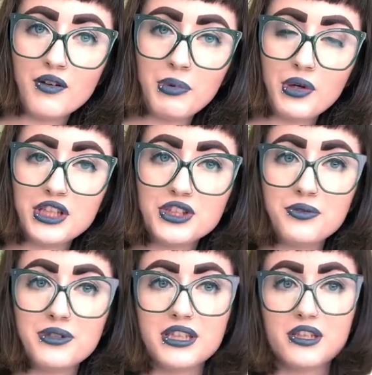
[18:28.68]
but I
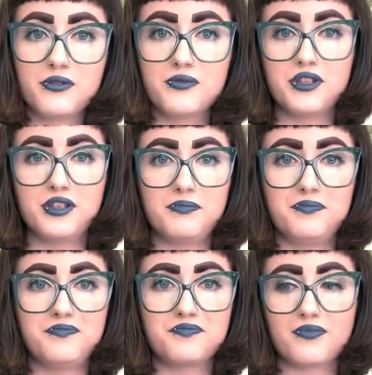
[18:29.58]
do really love
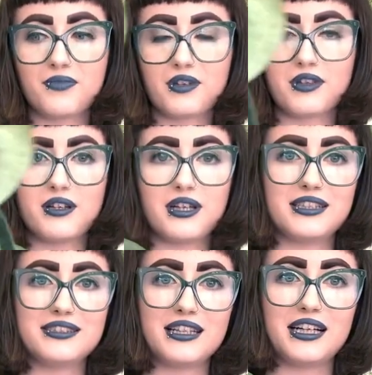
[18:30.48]
them.
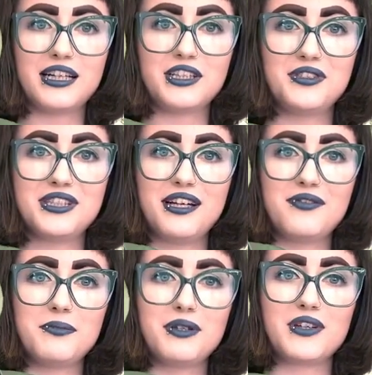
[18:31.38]
And I used to
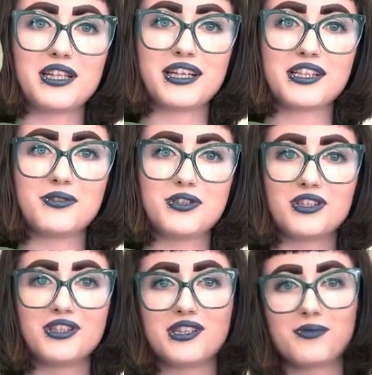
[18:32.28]
have them living next to each
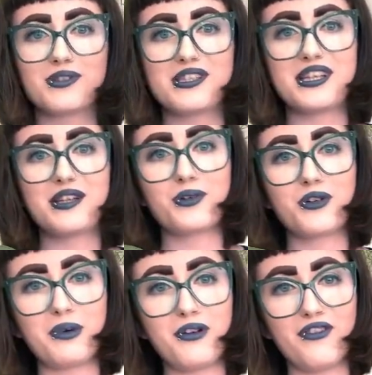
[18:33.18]
other. This one's in one
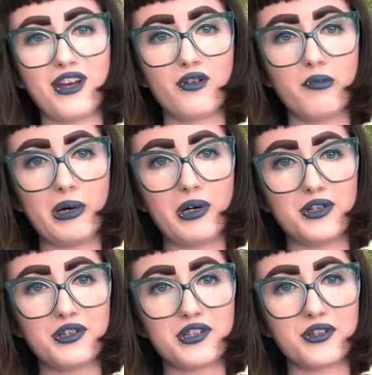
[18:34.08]
of my favourite
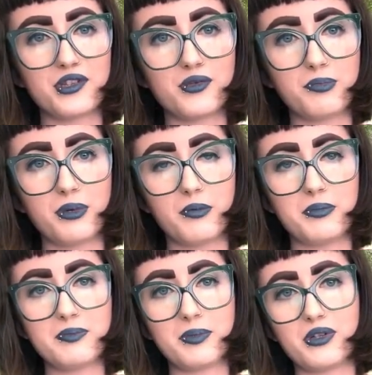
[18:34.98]
pots. I got this from
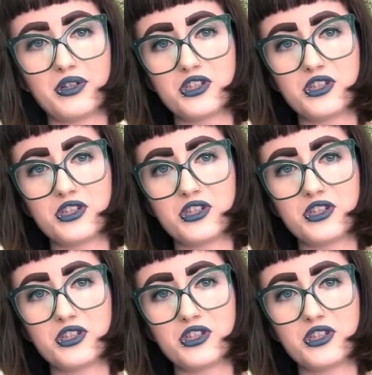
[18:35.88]
Poppy's Potting